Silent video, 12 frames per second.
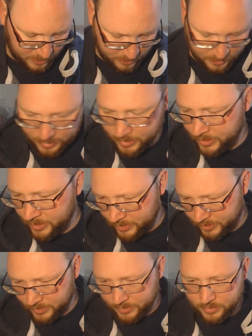
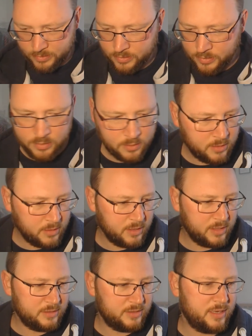
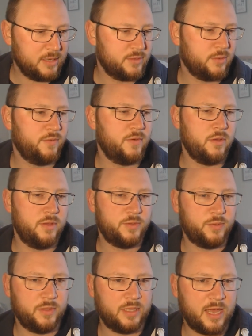that's it. So I've got this
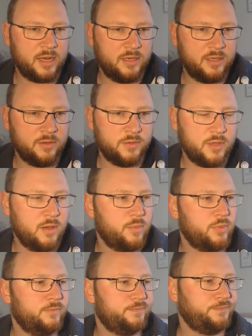with the Kennedy on top.
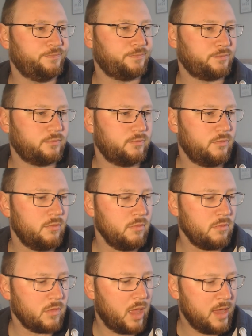
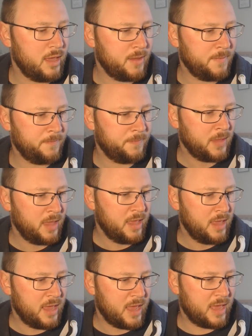Um,
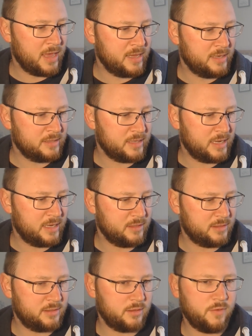and
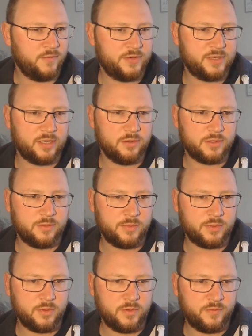it's obviously got some
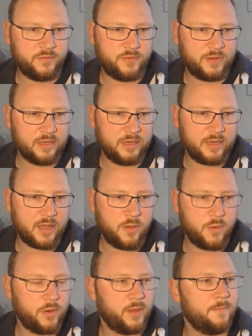sort of clear
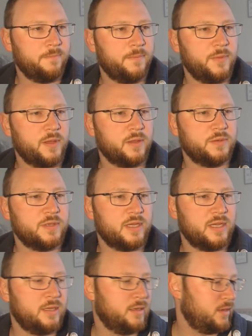coat on it. You can
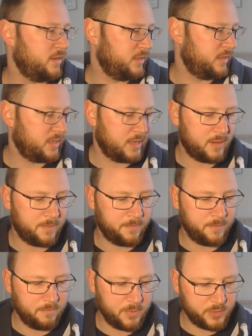see, like um,
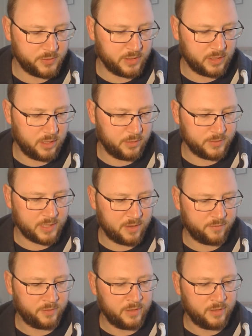most of the clones have,